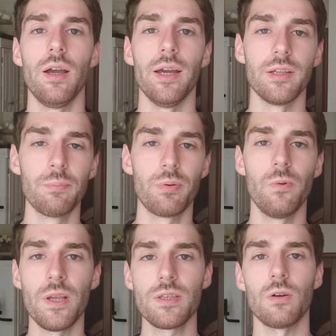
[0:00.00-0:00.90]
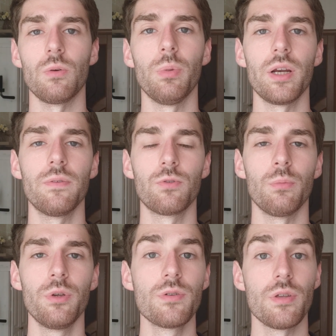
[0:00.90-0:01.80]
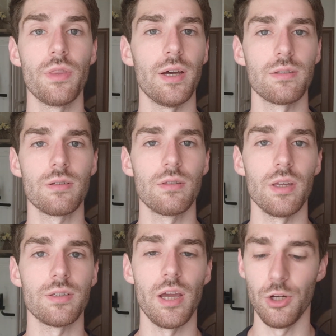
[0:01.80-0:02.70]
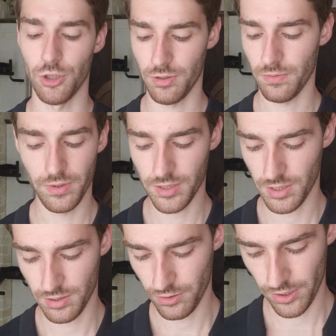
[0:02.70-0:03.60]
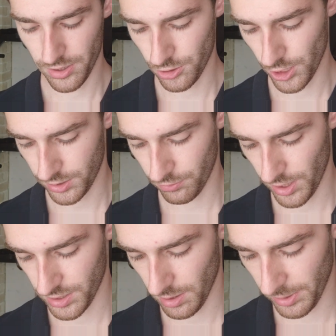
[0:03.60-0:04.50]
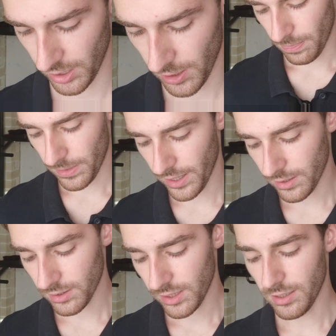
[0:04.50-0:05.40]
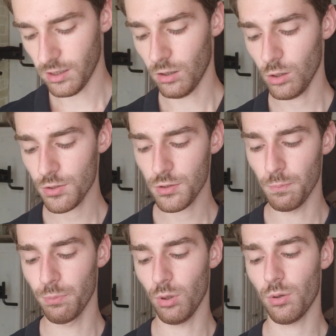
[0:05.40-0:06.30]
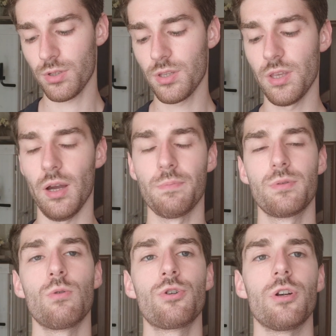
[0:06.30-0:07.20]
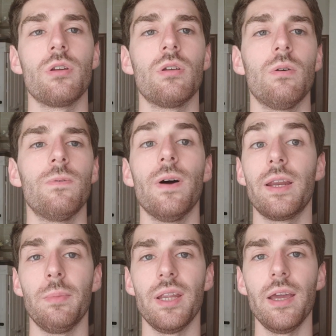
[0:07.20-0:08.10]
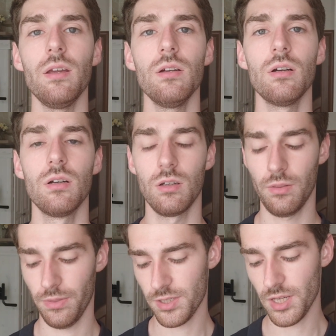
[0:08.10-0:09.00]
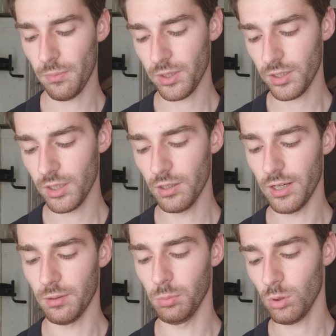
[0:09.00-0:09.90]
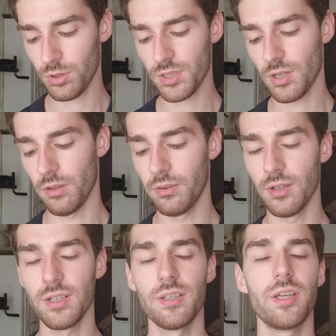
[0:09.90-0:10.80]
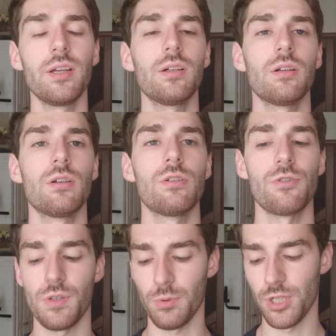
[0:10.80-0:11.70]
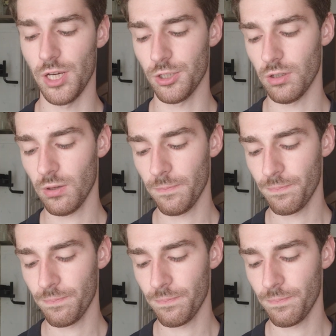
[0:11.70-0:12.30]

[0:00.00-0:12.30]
and it prevents our body from using that agent. This is just crazy. I mean, then it also blocks the absorption of vitamin A, the same thing here, and blocks zinc transportation.